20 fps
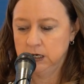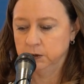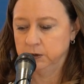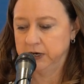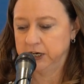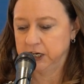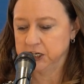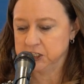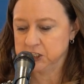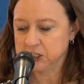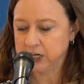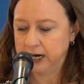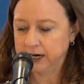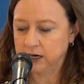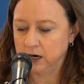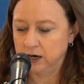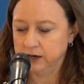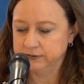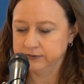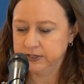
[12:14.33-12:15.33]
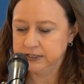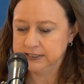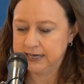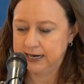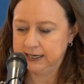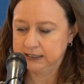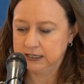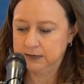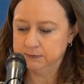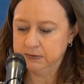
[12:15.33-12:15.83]
where you can check off the
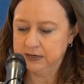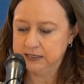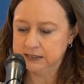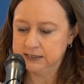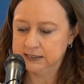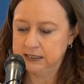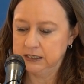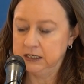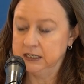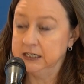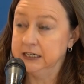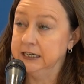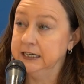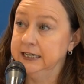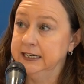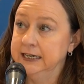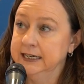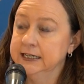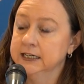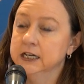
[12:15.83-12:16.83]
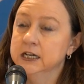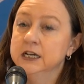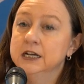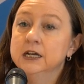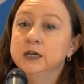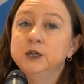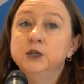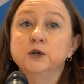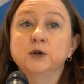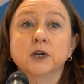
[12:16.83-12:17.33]
documents that you need.
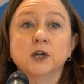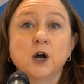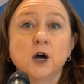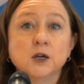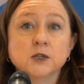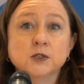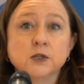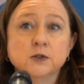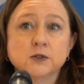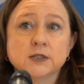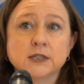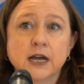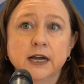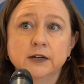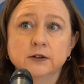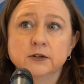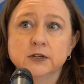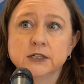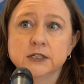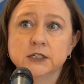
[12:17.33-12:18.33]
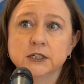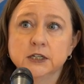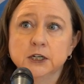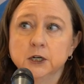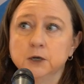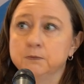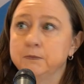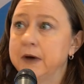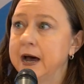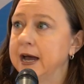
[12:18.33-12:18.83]
You can also sign on to
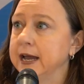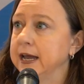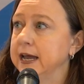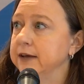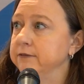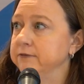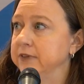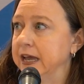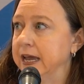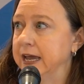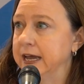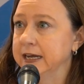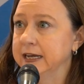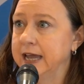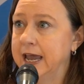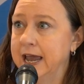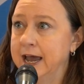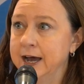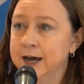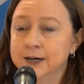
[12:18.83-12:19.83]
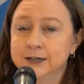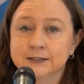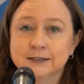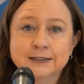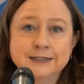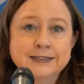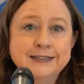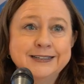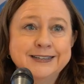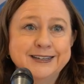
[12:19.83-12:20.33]
your MyMVA account.
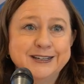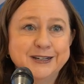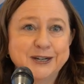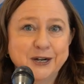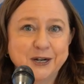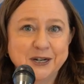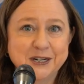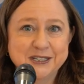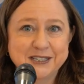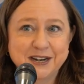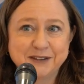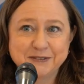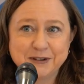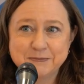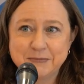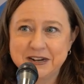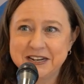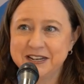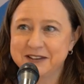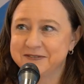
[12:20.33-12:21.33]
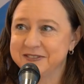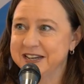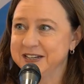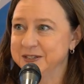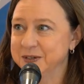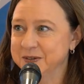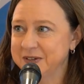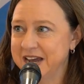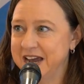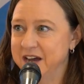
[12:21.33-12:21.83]
Encourage everybody, if they
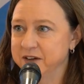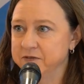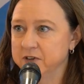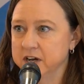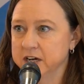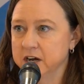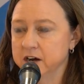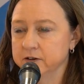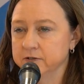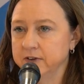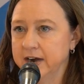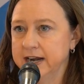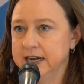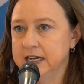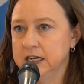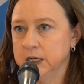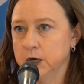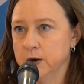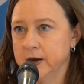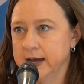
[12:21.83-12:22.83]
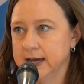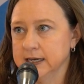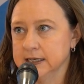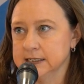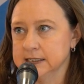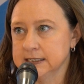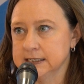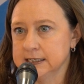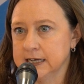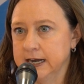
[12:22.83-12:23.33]
don't have one already, go ahead
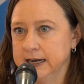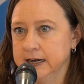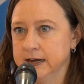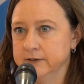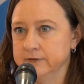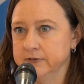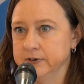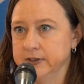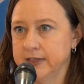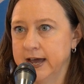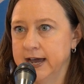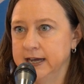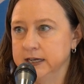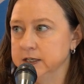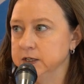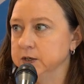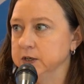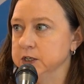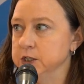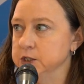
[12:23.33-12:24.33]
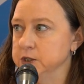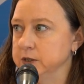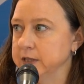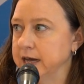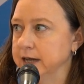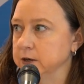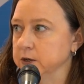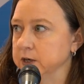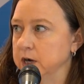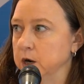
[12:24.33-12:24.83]
and sign up for that. You can do
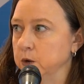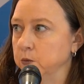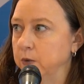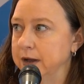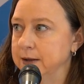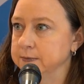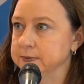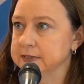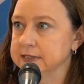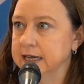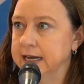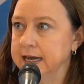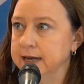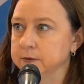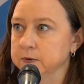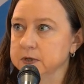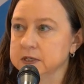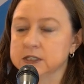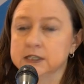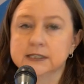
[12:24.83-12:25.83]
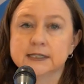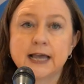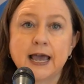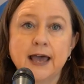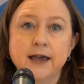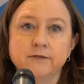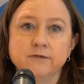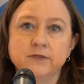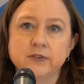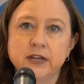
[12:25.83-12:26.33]
that on our website, which is
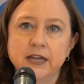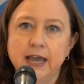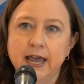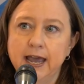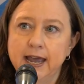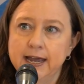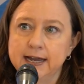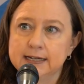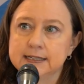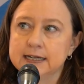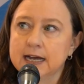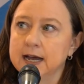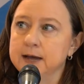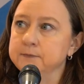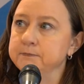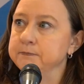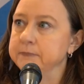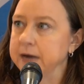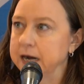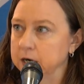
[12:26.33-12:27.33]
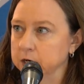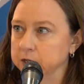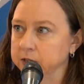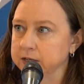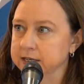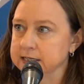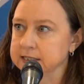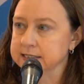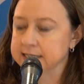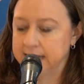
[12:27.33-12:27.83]

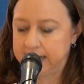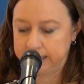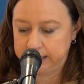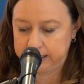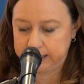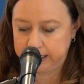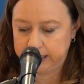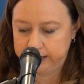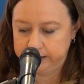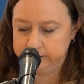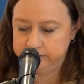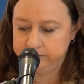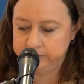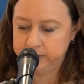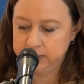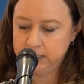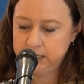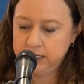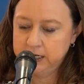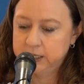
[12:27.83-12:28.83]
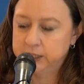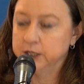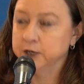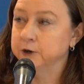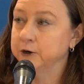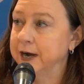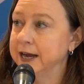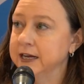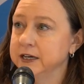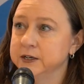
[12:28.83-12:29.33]
mva.maryland.gov. The
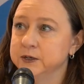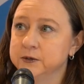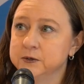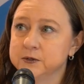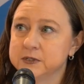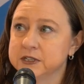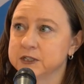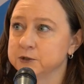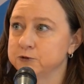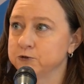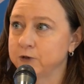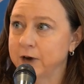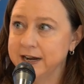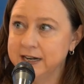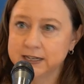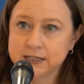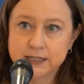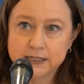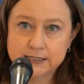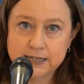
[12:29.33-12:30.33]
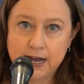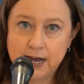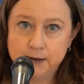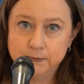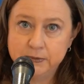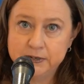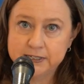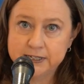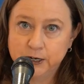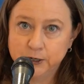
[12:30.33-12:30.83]
great news is right at the
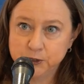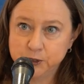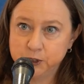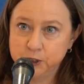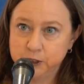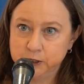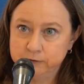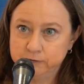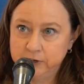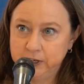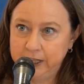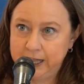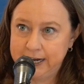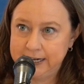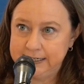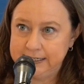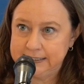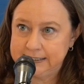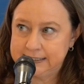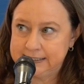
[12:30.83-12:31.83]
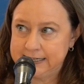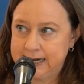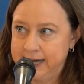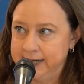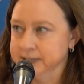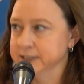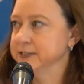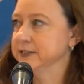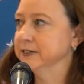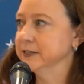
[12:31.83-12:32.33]
top. It tells you your Real ID
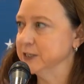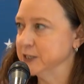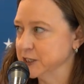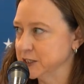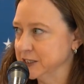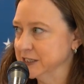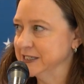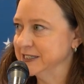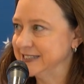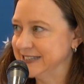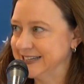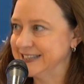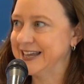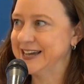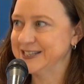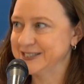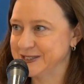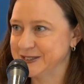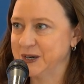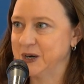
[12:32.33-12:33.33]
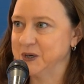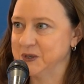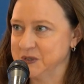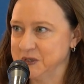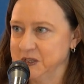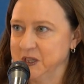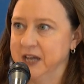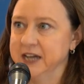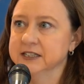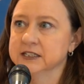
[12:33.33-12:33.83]
status. In addition to seeing that star on
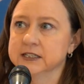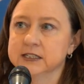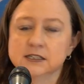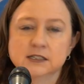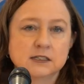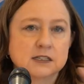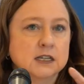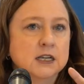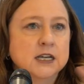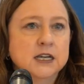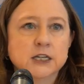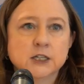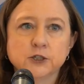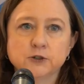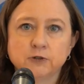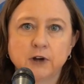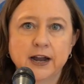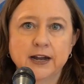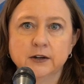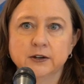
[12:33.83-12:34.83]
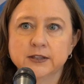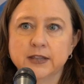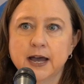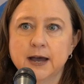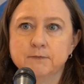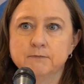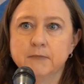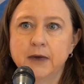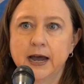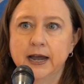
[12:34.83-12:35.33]
your license, it's right on
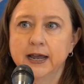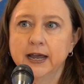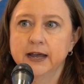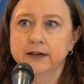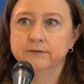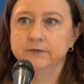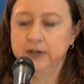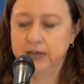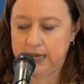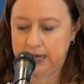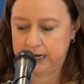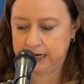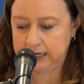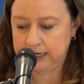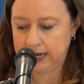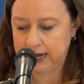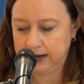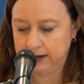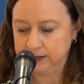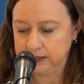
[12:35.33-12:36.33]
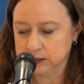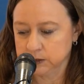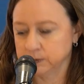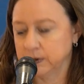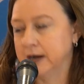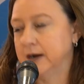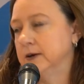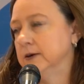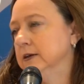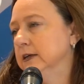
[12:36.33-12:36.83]
that MyMVA account as
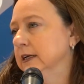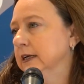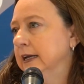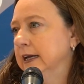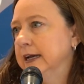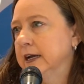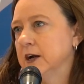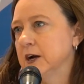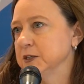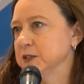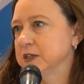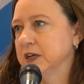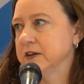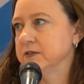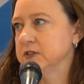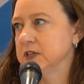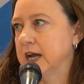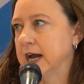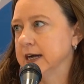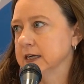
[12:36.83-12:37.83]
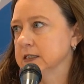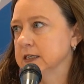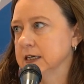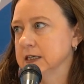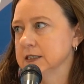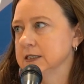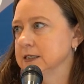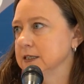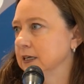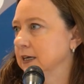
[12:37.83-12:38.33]
well. It also gives you
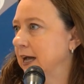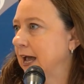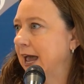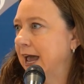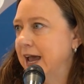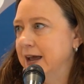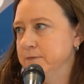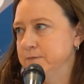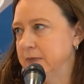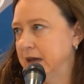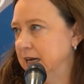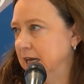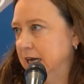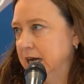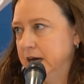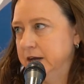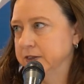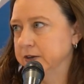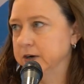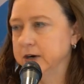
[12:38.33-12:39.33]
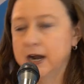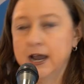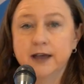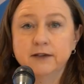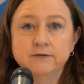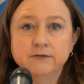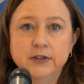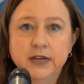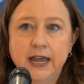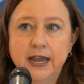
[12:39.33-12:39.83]
access to many other
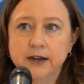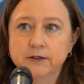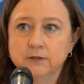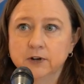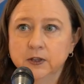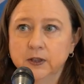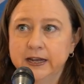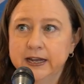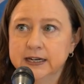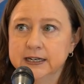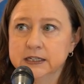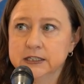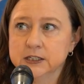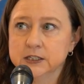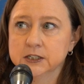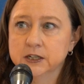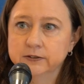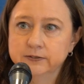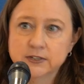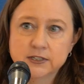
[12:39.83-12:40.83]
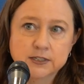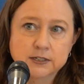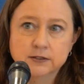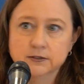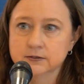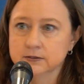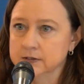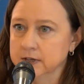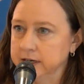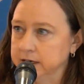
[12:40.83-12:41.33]
MVA-related
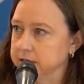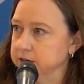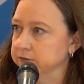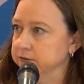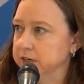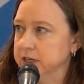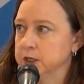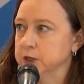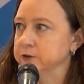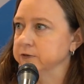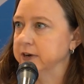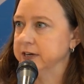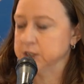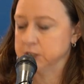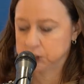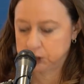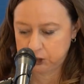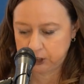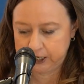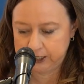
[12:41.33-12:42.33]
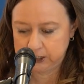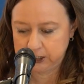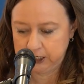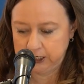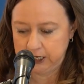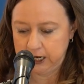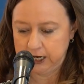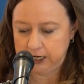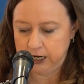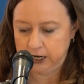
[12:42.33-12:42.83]
services, like your vehicle
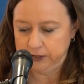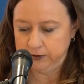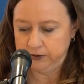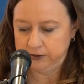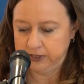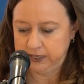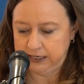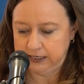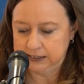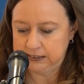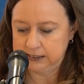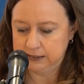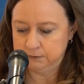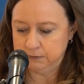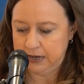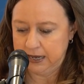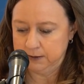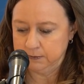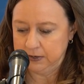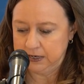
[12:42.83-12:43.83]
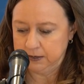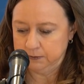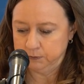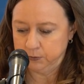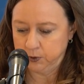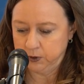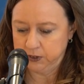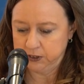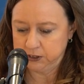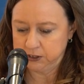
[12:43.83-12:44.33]
registration and other things that may be
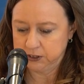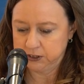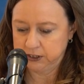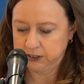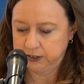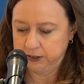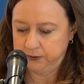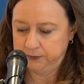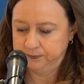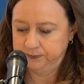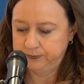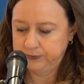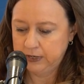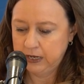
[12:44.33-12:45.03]
important to you.